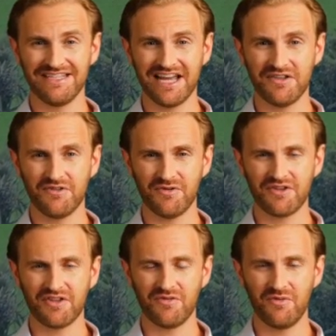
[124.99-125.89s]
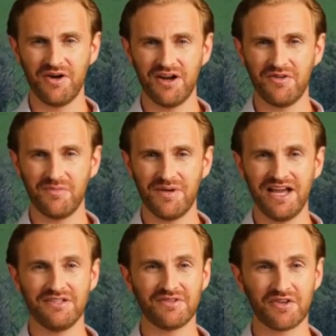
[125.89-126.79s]
and stores over 100
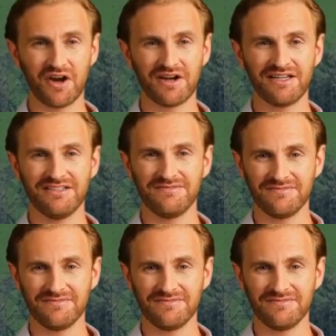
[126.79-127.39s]
pounds of carbon.